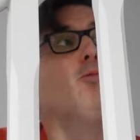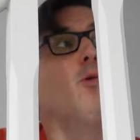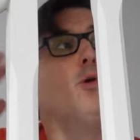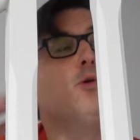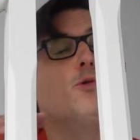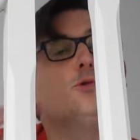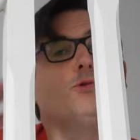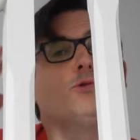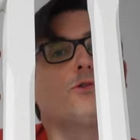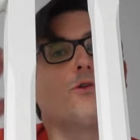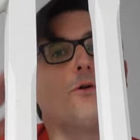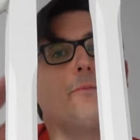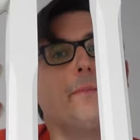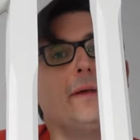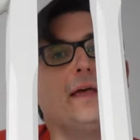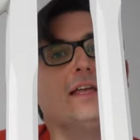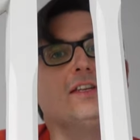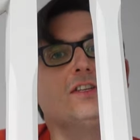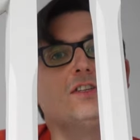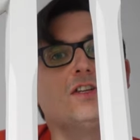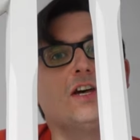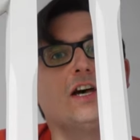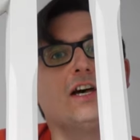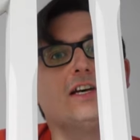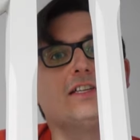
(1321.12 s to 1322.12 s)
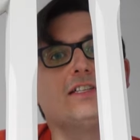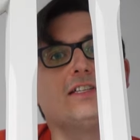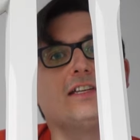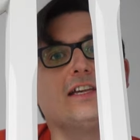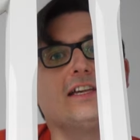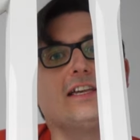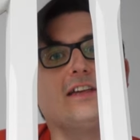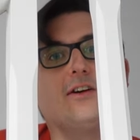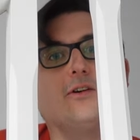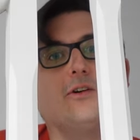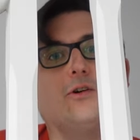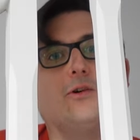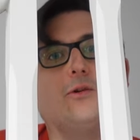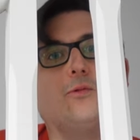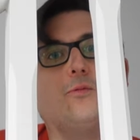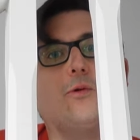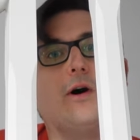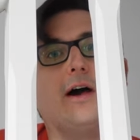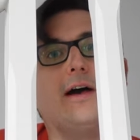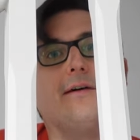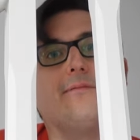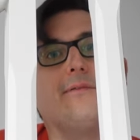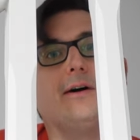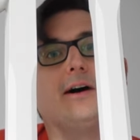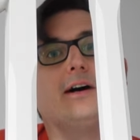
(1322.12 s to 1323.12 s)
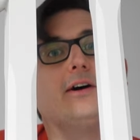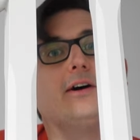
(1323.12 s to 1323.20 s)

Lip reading: walls are a bit dirty or whatever,